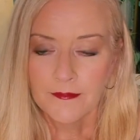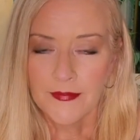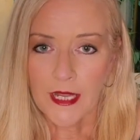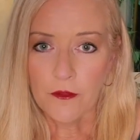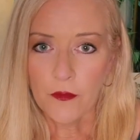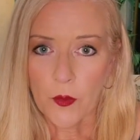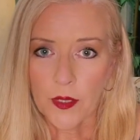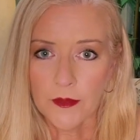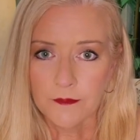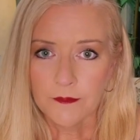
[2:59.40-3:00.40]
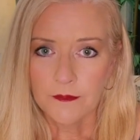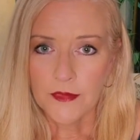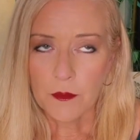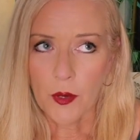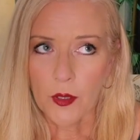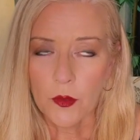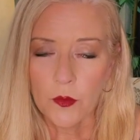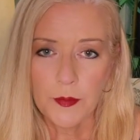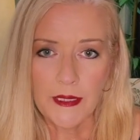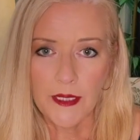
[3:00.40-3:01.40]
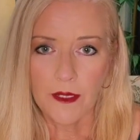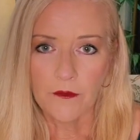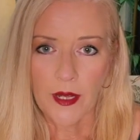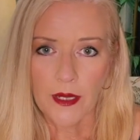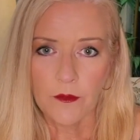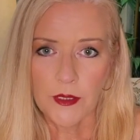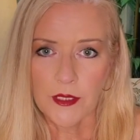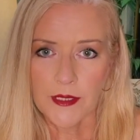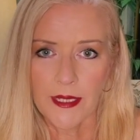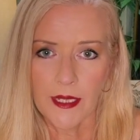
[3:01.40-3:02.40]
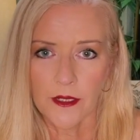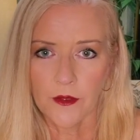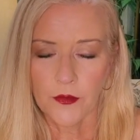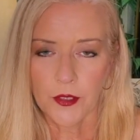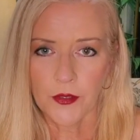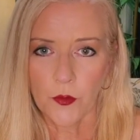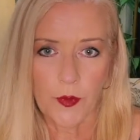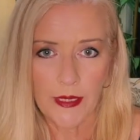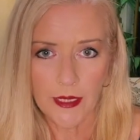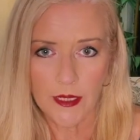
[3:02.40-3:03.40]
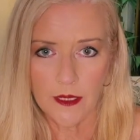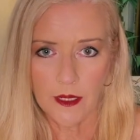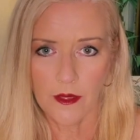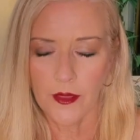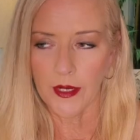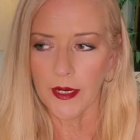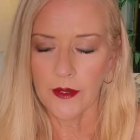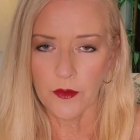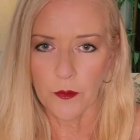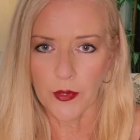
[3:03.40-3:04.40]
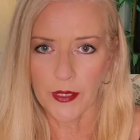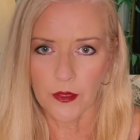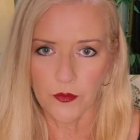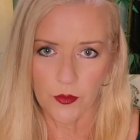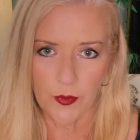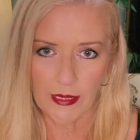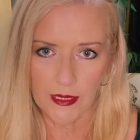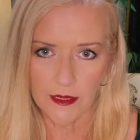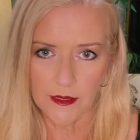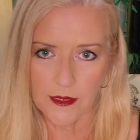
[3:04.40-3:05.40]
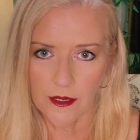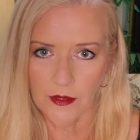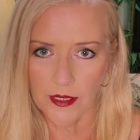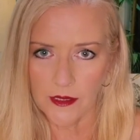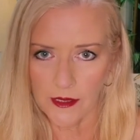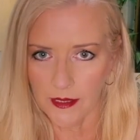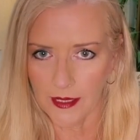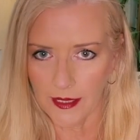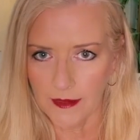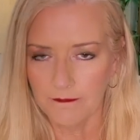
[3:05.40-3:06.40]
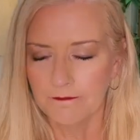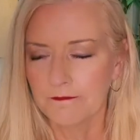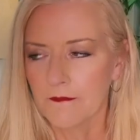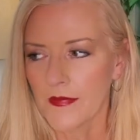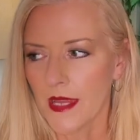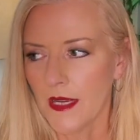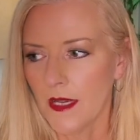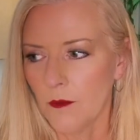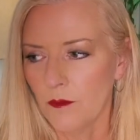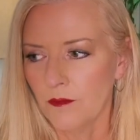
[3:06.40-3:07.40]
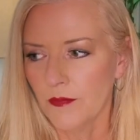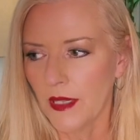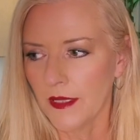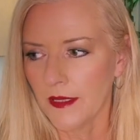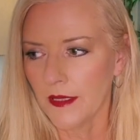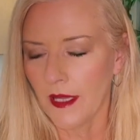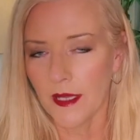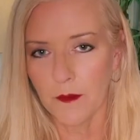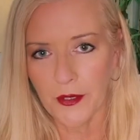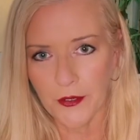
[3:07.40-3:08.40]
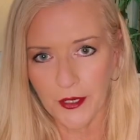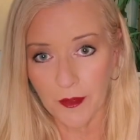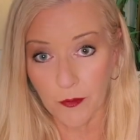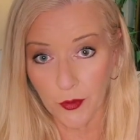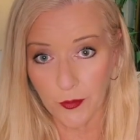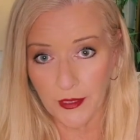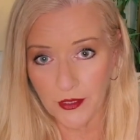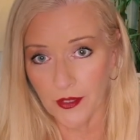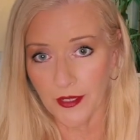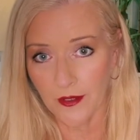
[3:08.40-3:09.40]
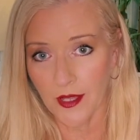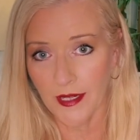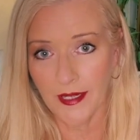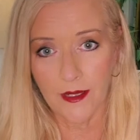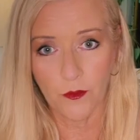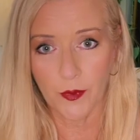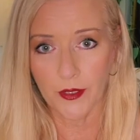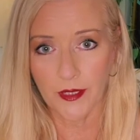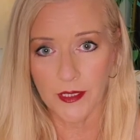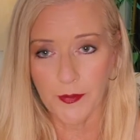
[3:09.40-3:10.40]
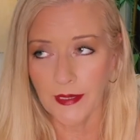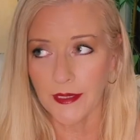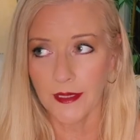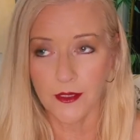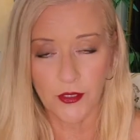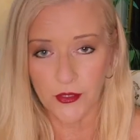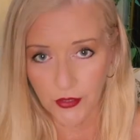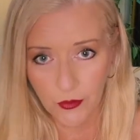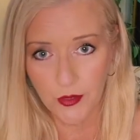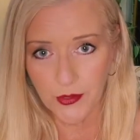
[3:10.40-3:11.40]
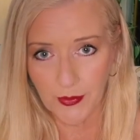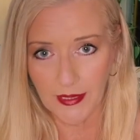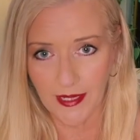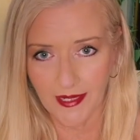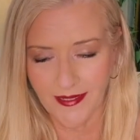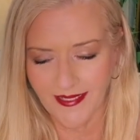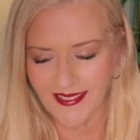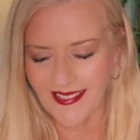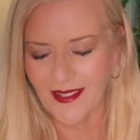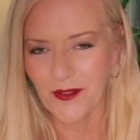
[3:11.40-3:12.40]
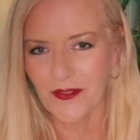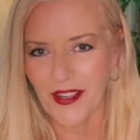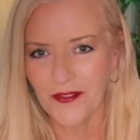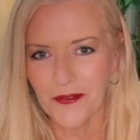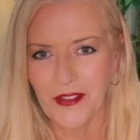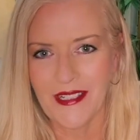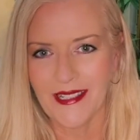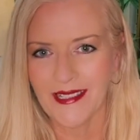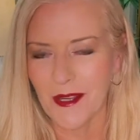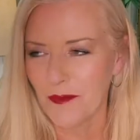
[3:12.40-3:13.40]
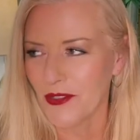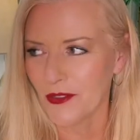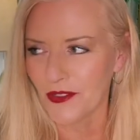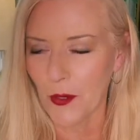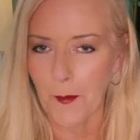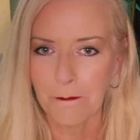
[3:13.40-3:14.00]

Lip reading: day 4, tomorrow will be day 5, which is the end of the first week, and I have a break over the weekend on Saturday and Sunday. I am here in Myrtle Beach, South Carolina, and we are expecting snow this weekend. We've had freezing temperatures, so